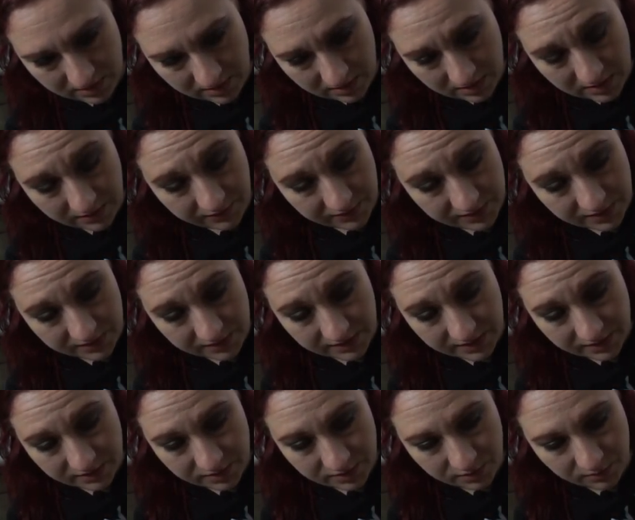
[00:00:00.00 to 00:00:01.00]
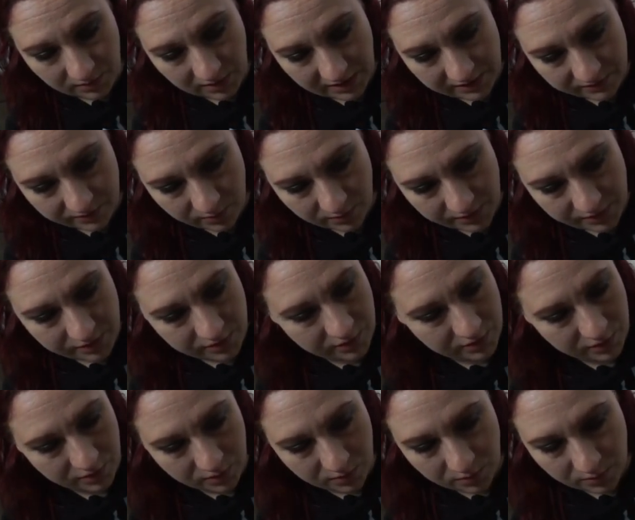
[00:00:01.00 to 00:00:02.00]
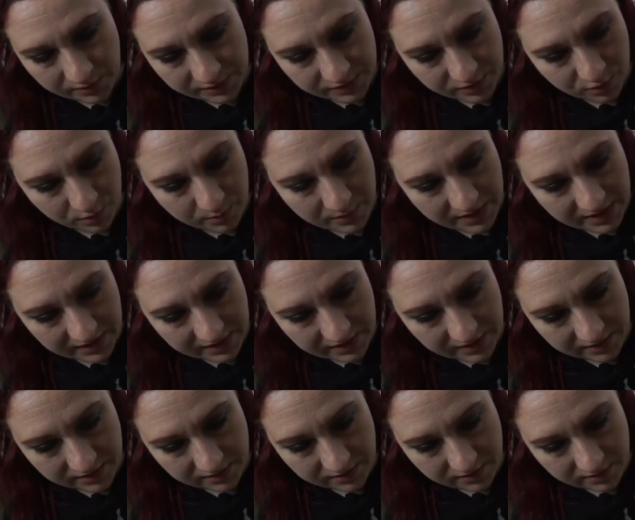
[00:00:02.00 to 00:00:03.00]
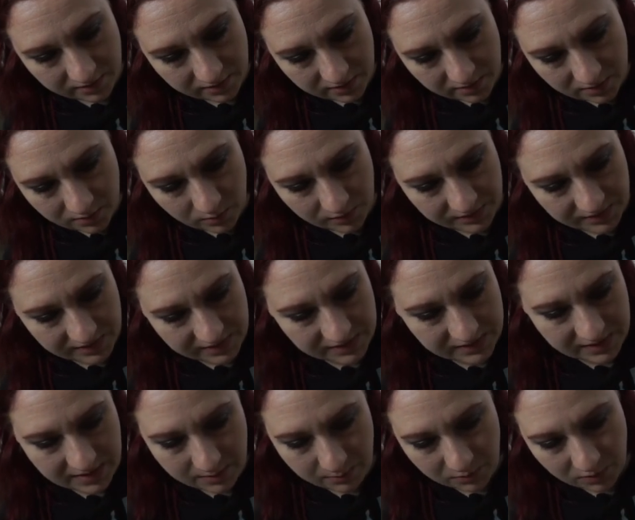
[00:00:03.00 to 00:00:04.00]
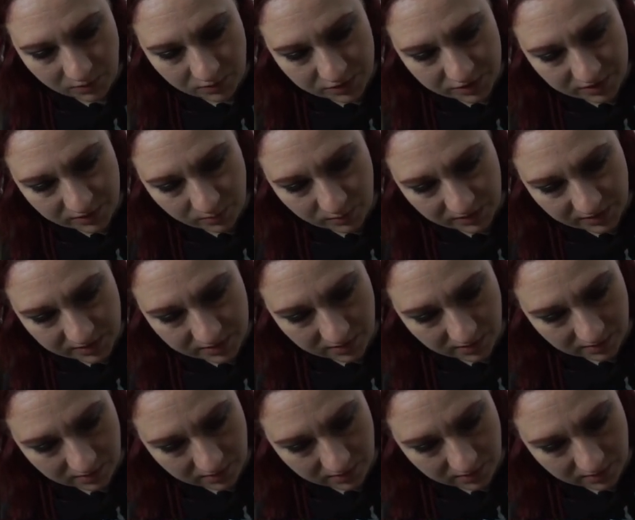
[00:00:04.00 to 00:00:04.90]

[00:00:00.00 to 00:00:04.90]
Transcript: If it does get too light for you, you can always go back in with the same motion with a darker